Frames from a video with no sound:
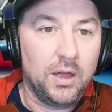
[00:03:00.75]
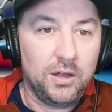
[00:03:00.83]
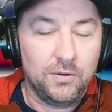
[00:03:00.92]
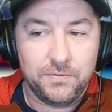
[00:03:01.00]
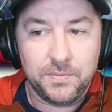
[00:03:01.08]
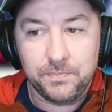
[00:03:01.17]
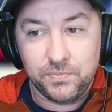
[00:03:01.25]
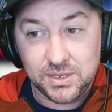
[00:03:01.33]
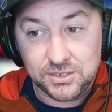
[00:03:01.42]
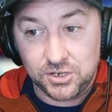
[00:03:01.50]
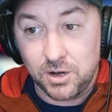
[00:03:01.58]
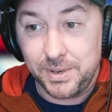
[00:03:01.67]
of the
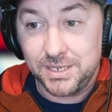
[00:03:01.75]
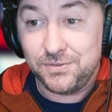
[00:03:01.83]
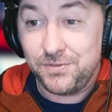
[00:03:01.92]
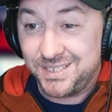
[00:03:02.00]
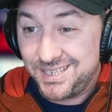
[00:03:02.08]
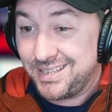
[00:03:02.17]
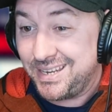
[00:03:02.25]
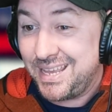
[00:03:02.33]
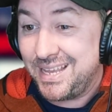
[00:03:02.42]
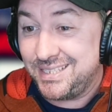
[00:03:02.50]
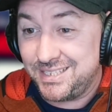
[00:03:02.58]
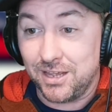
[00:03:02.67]
Starbase
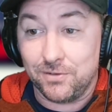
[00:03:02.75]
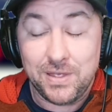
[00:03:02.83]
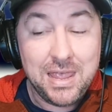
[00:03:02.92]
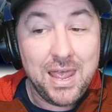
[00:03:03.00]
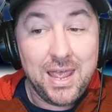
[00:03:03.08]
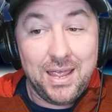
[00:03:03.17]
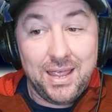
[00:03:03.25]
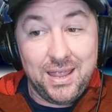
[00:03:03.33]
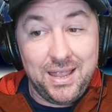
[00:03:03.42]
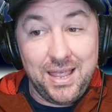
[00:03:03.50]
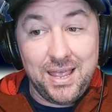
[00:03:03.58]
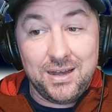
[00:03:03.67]
facility itself,
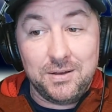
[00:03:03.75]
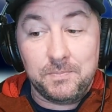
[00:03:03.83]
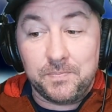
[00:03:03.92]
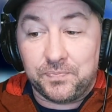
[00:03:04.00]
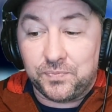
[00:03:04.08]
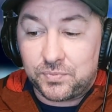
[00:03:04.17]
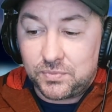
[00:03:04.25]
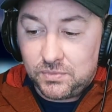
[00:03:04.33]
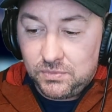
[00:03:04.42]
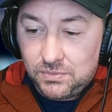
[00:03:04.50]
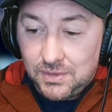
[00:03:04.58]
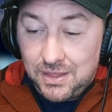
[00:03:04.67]
and
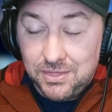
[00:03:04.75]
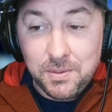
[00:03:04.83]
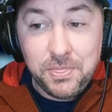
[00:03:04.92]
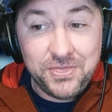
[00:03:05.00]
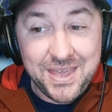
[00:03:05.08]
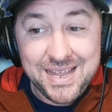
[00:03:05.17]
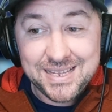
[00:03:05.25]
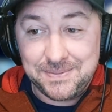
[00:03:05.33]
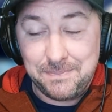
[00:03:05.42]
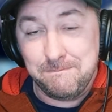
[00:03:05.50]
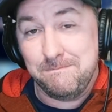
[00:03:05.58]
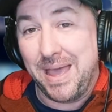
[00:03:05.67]
the thing is
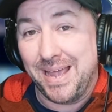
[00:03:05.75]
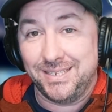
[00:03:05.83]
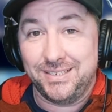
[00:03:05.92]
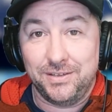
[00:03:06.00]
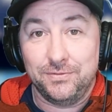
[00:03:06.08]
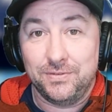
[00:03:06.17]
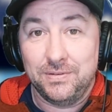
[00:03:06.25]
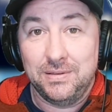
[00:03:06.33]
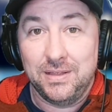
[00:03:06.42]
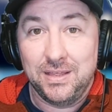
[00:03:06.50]
massive.